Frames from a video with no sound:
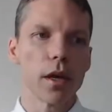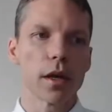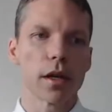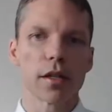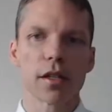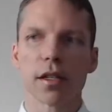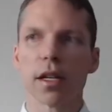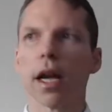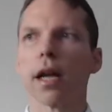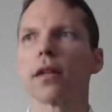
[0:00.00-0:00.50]

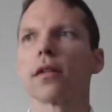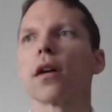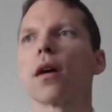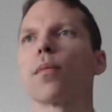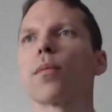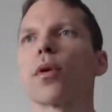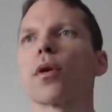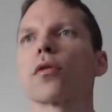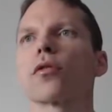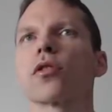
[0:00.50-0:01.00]

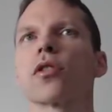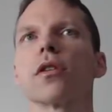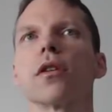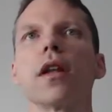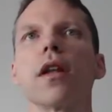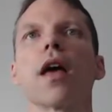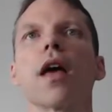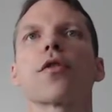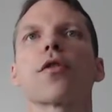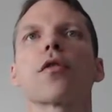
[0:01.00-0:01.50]
stand-up person,
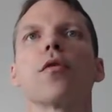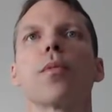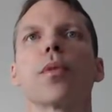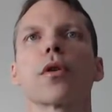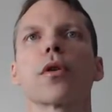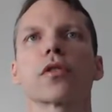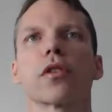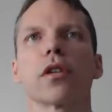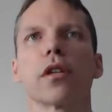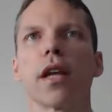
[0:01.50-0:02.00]
an ethical
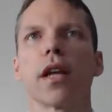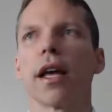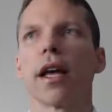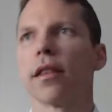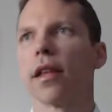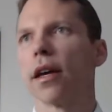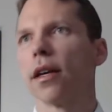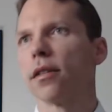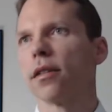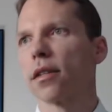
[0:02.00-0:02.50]
person,
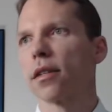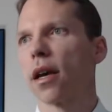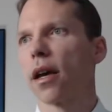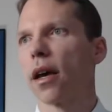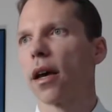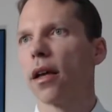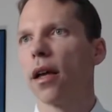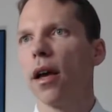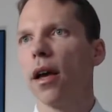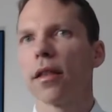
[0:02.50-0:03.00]
and
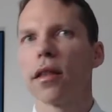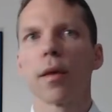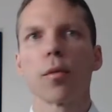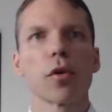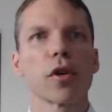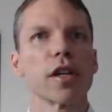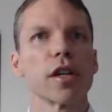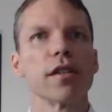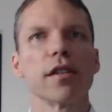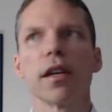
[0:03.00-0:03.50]
they
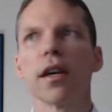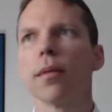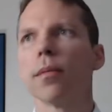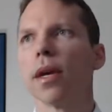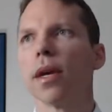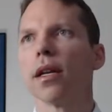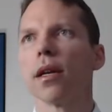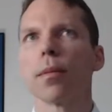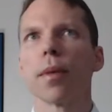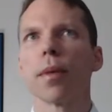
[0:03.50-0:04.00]
will
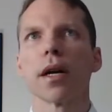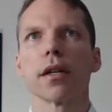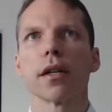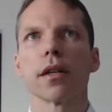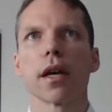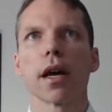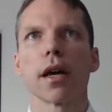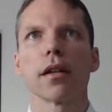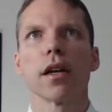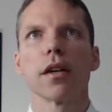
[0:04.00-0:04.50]
condemn anybody
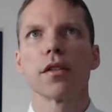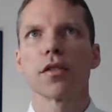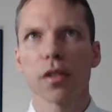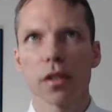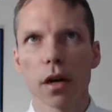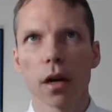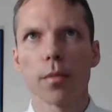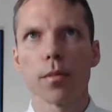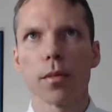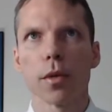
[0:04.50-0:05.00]
that
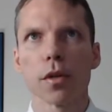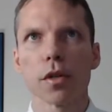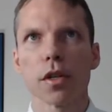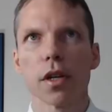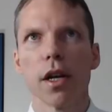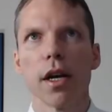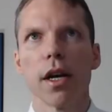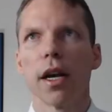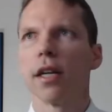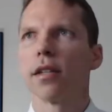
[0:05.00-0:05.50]

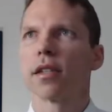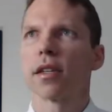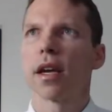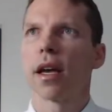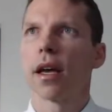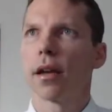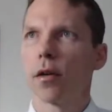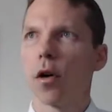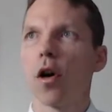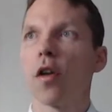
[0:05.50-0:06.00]
stumbles and
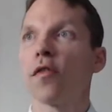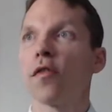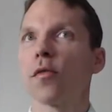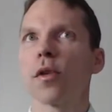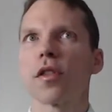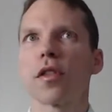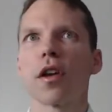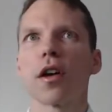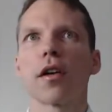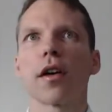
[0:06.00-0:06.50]
say, off
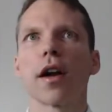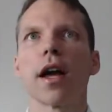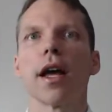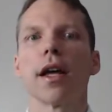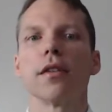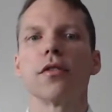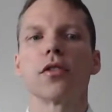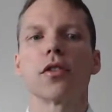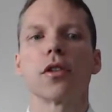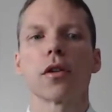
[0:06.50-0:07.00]
with their
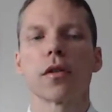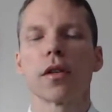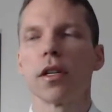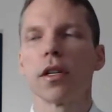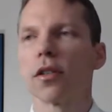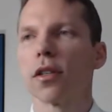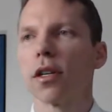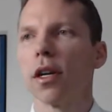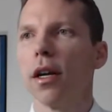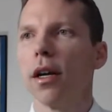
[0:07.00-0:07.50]
heads. You know,
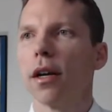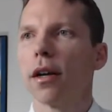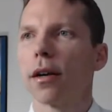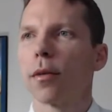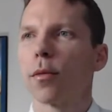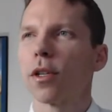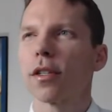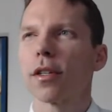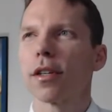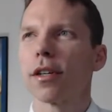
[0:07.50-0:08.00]
these,
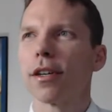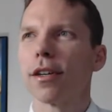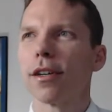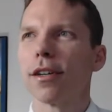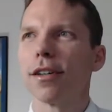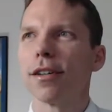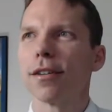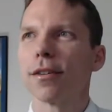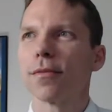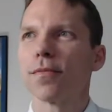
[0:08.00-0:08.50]
what's
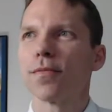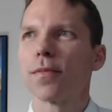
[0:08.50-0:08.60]
the